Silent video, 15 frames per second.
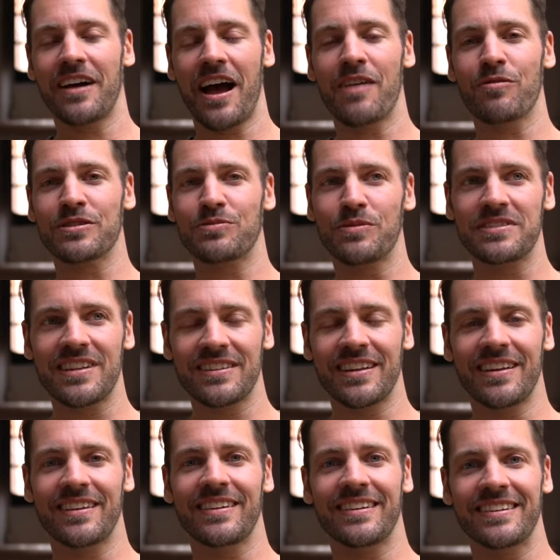I was
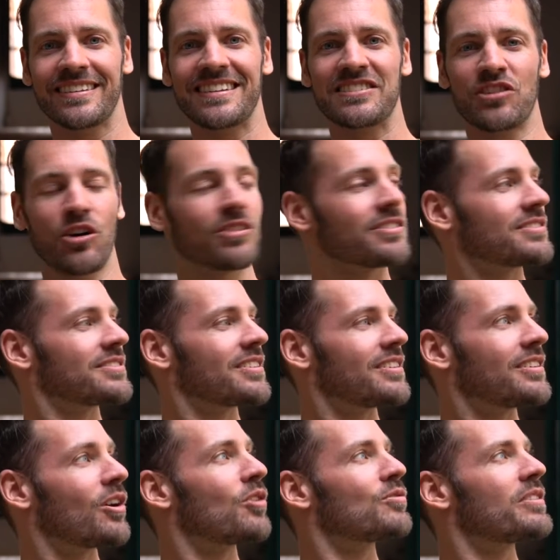visiting this
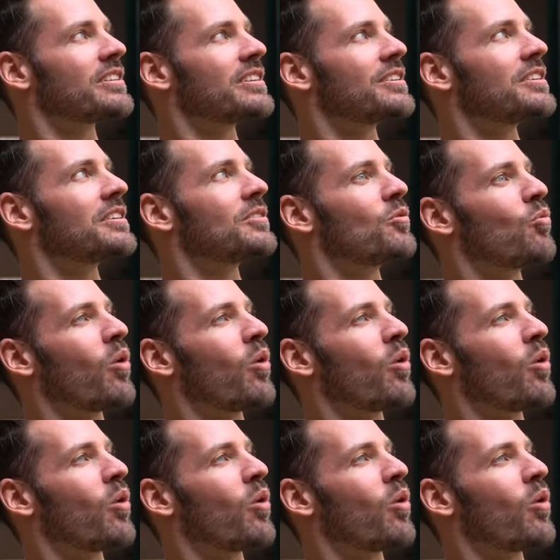hostel already